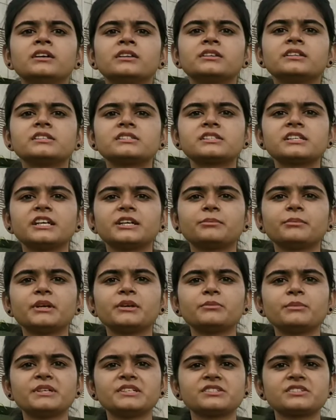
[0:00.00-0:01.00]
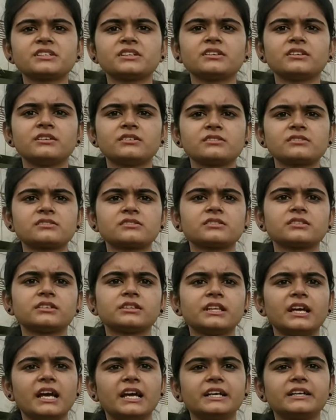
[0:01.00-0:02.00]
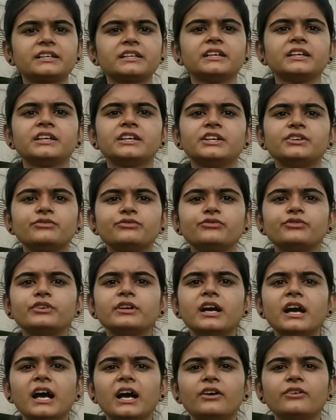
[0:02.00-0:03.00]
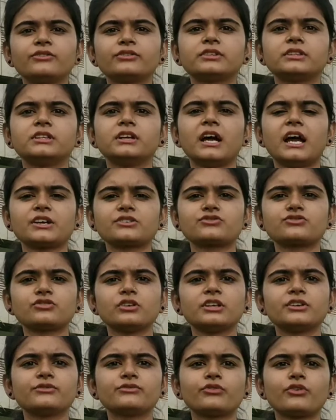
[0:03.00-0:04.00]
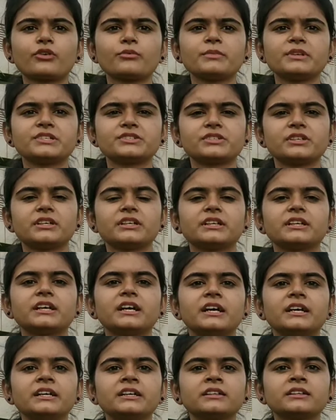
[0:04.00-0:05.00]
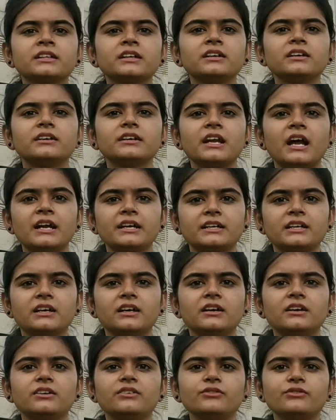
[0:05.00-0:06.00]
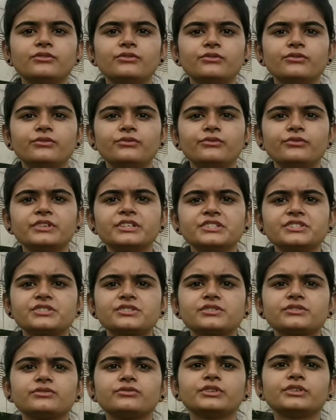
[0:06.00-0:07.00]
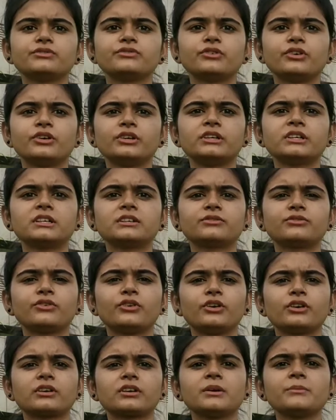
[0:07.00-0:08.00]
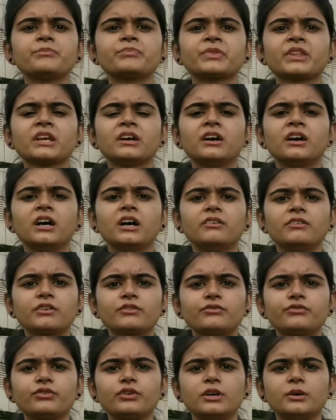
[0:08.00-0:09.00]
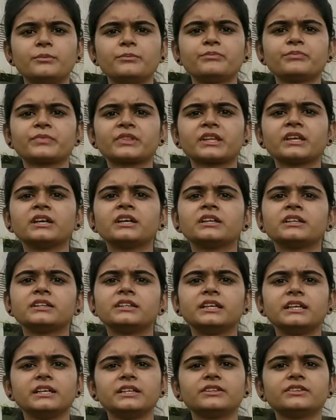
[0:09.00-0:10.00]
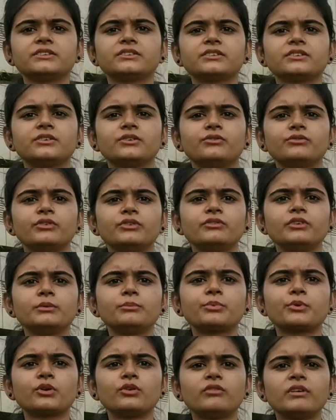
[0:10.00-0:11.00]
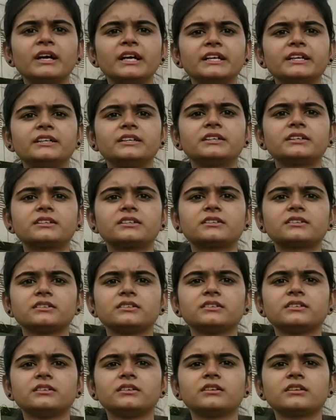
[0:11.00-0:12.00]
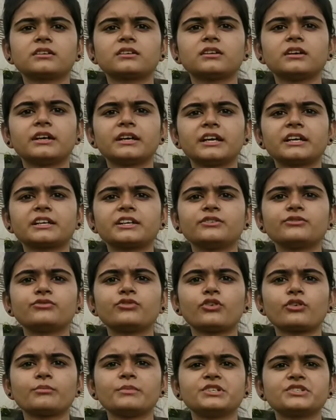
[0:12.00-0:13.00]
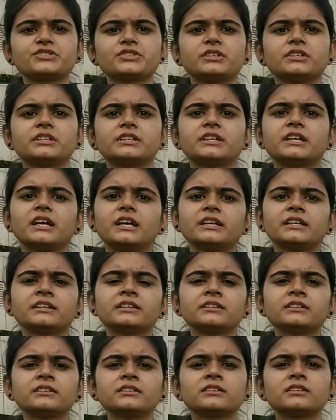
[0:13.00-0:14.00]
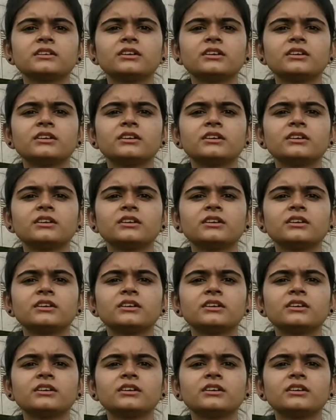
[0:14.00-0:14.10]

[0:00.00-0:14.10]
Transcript: This statement mentions us that if we have the actual information regarding the data which we want for our firm, then we will provide correct information regarding